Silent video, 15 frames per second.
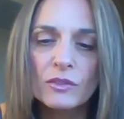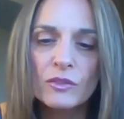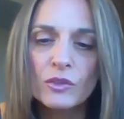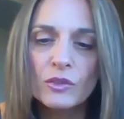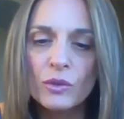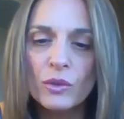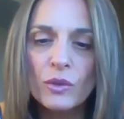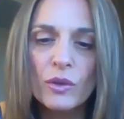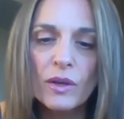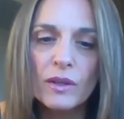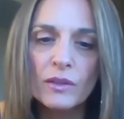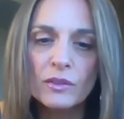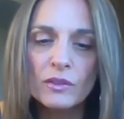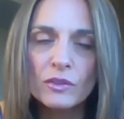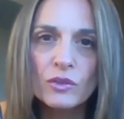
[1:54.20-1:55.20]
draw
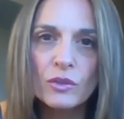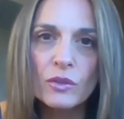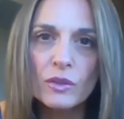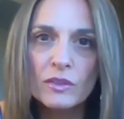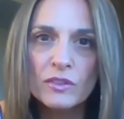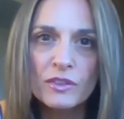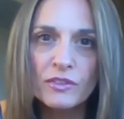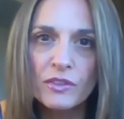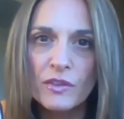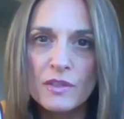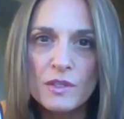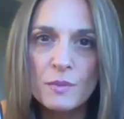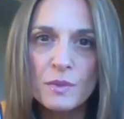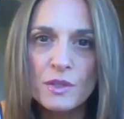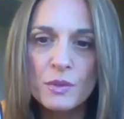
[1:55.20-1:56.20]
a
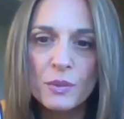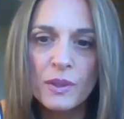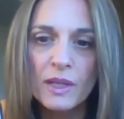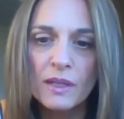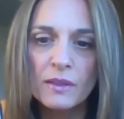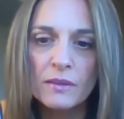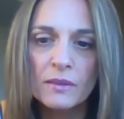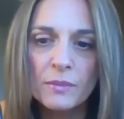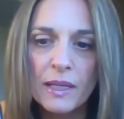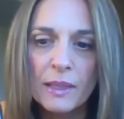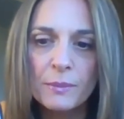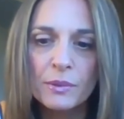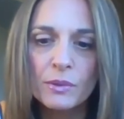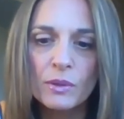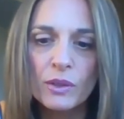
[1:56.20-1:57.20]
difference between
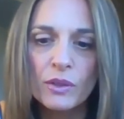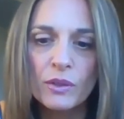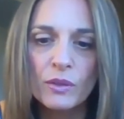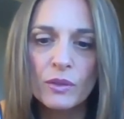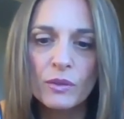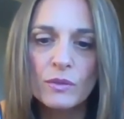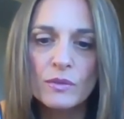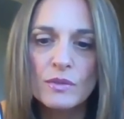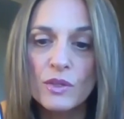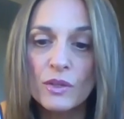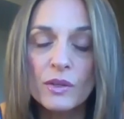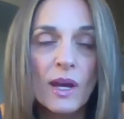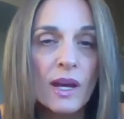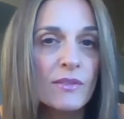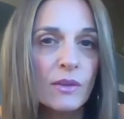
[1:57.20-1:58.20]
people who
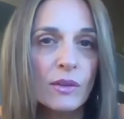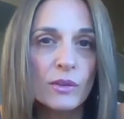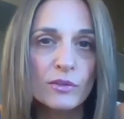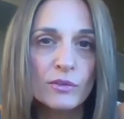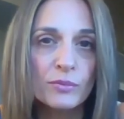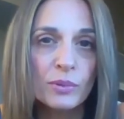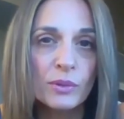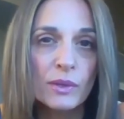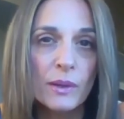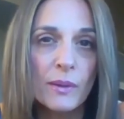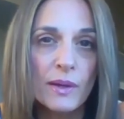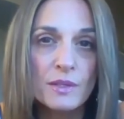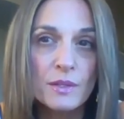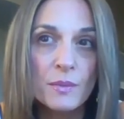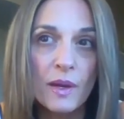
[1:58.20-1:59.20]
don't have a lot of Pluto
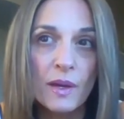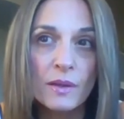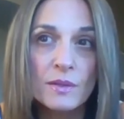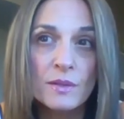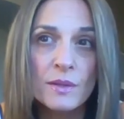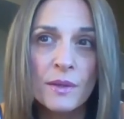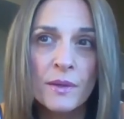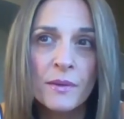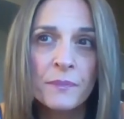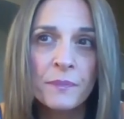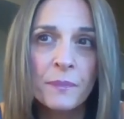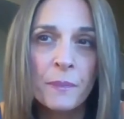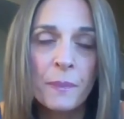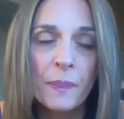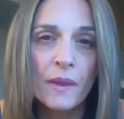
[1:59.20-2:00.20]
aspects
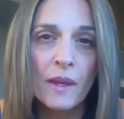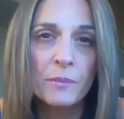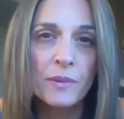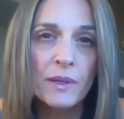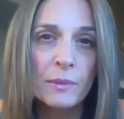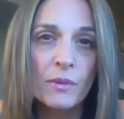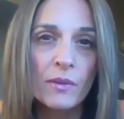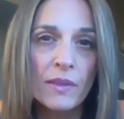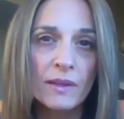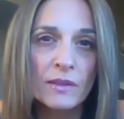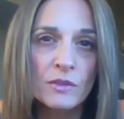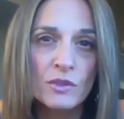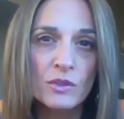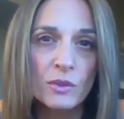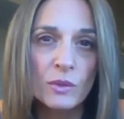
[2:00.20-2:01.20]
and people that
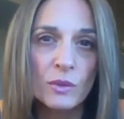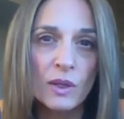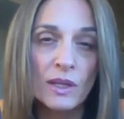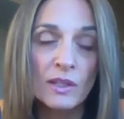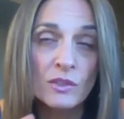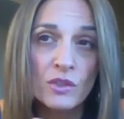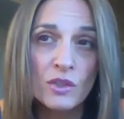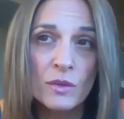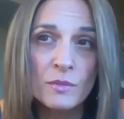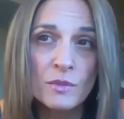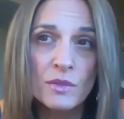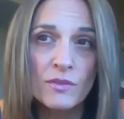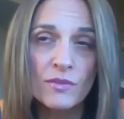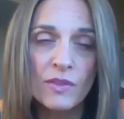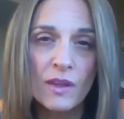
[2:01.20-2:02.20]
do, in terms
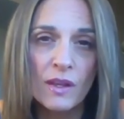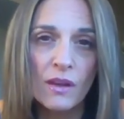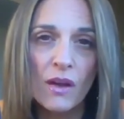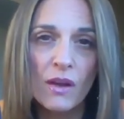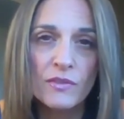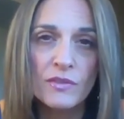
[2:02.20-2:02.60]
of their life